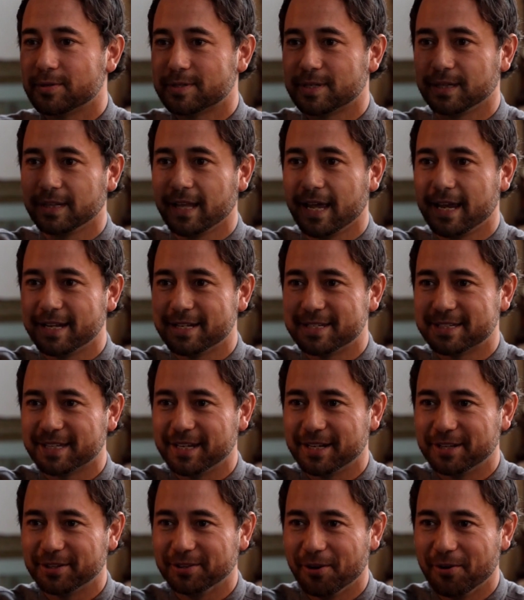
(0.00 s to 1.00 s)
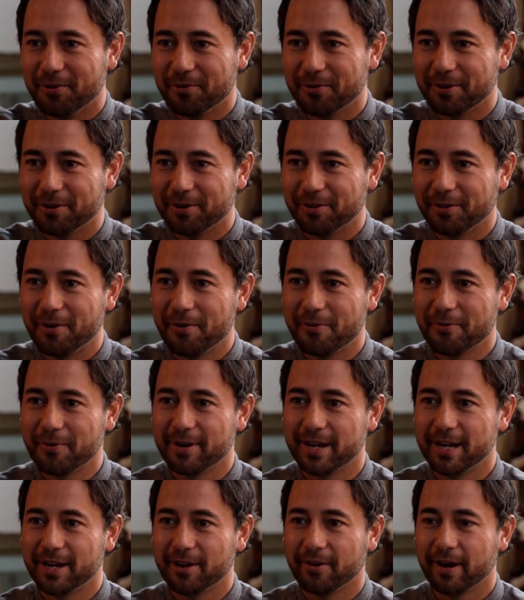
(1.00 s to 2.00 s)
the light is getting lower and lower
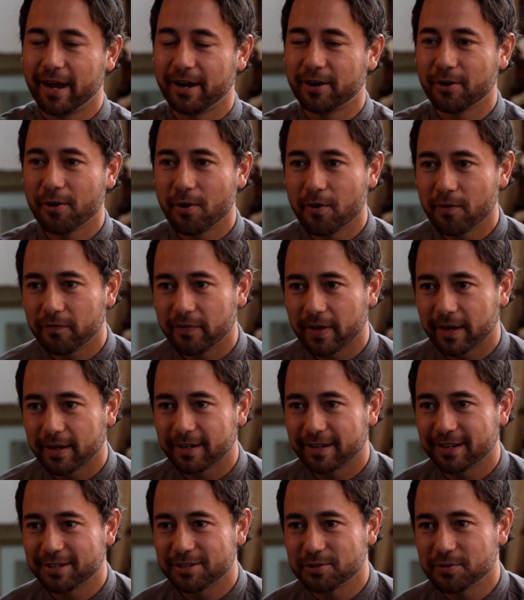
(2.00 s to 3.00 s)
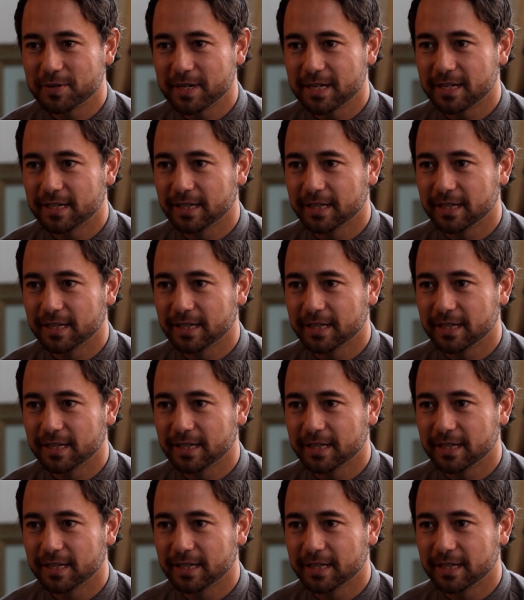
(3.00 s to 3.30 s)
in here. I don't know if that, do you need the